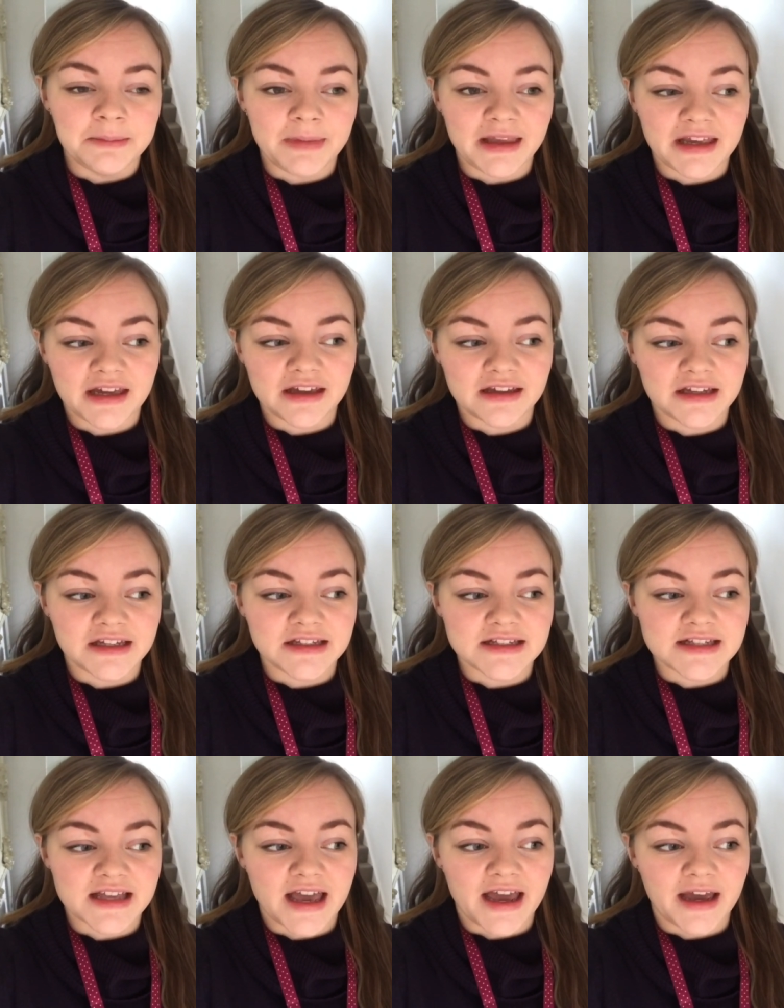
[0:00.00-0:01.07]

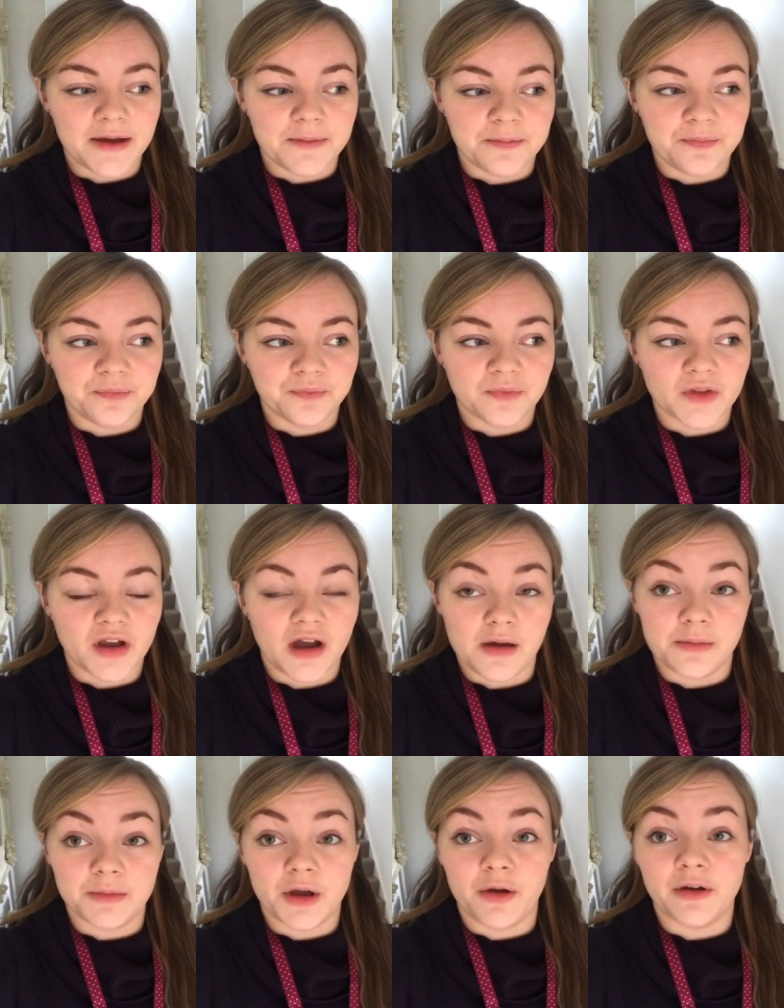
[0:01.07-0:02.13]
because
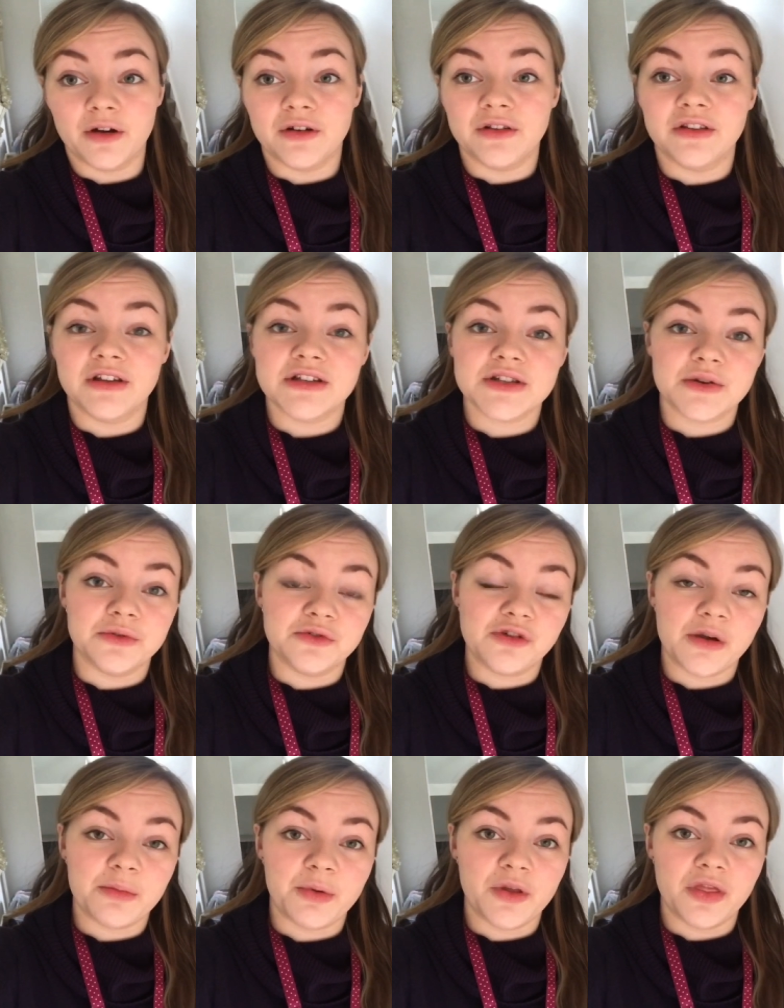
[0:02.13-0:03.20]
I'm going on the school
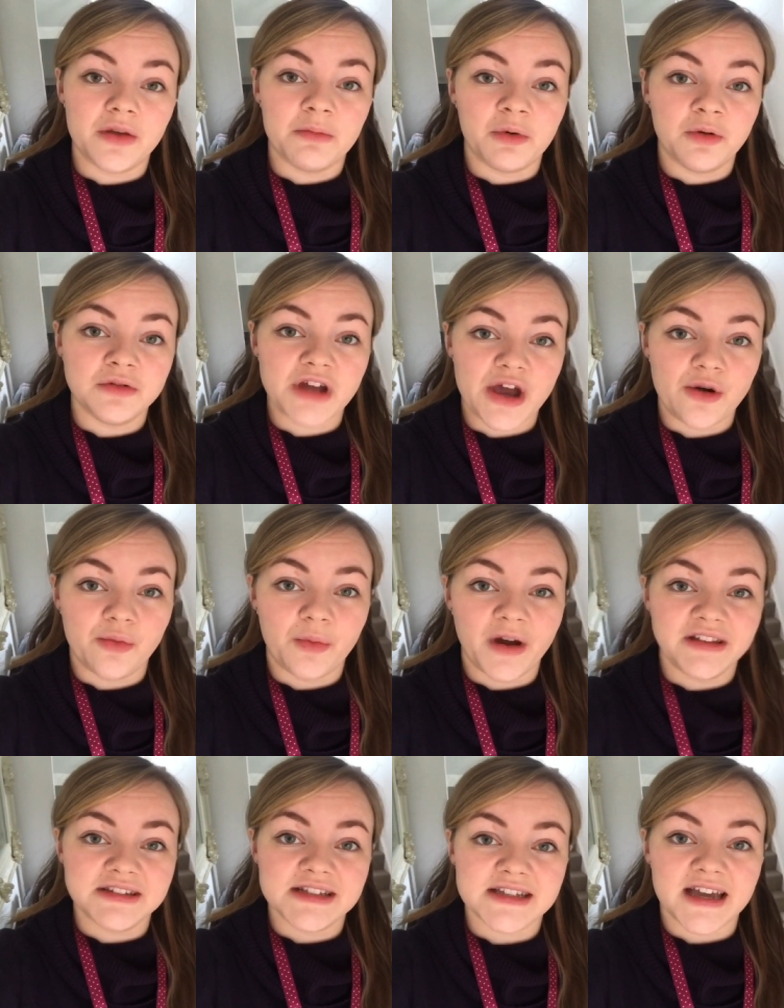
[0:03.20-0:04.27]
trip with them all day on
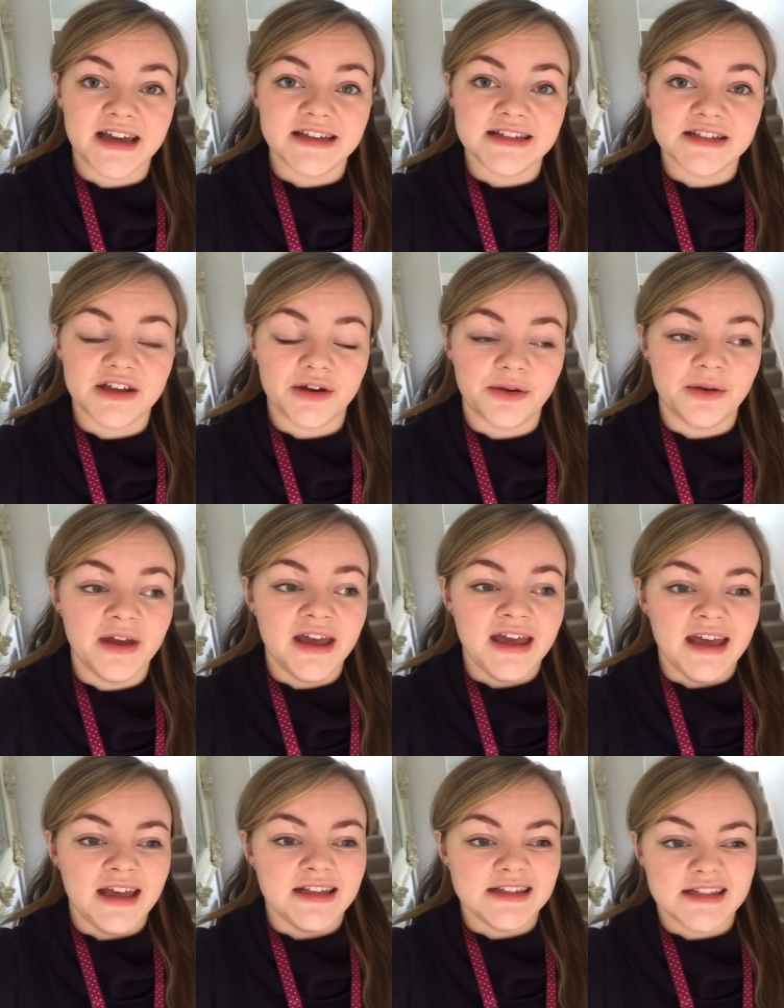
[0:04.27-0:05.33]
Wednesday, so
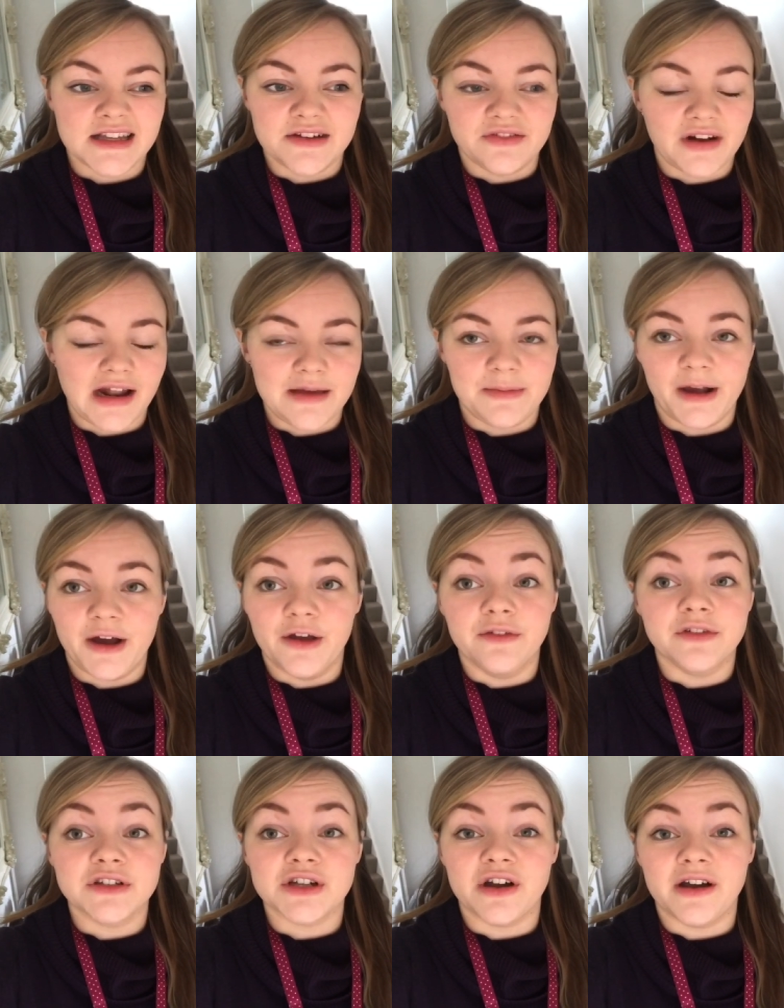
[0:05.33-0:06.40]
instead of claiming
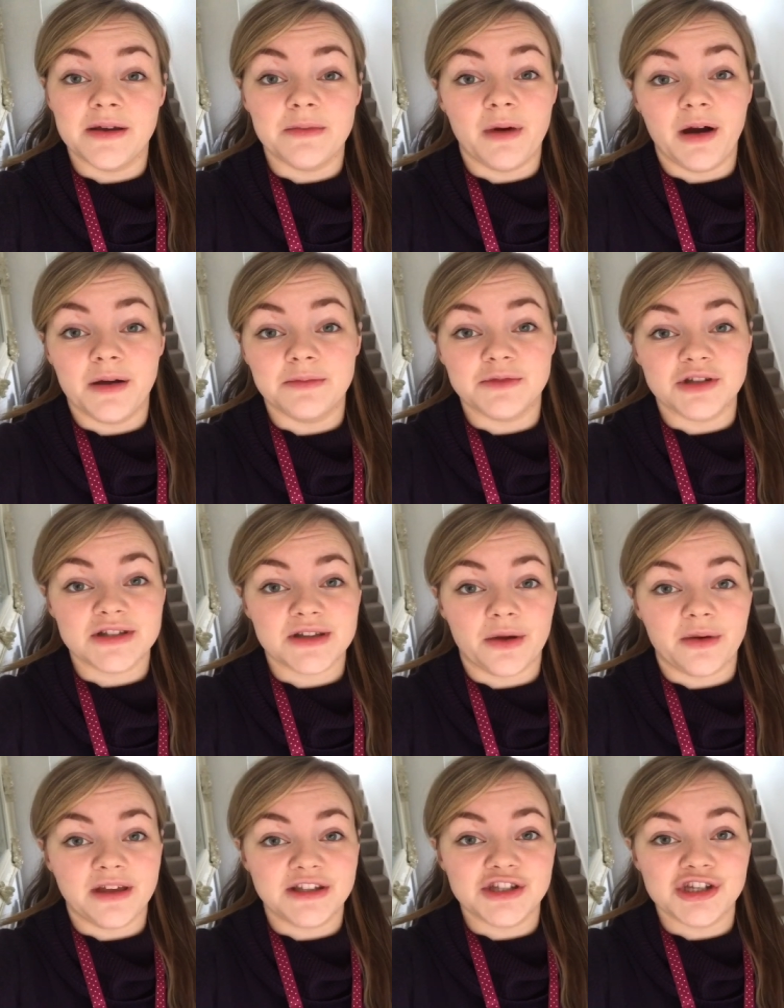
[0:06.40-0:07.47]
overtime, I'm just
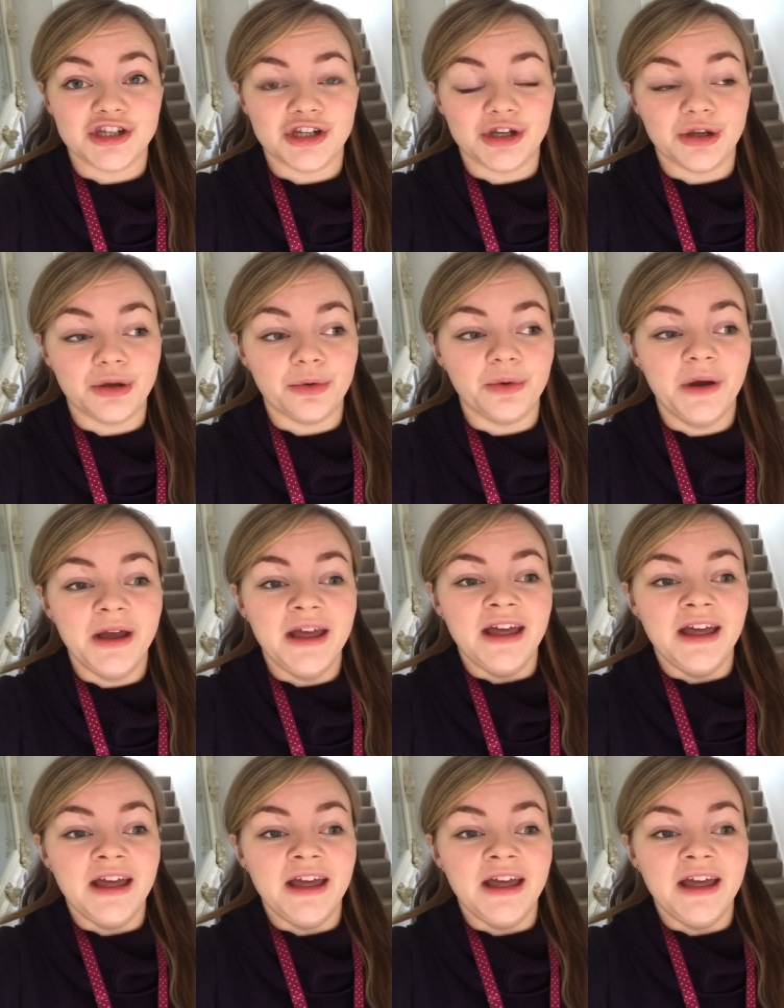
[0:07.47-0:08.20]
going to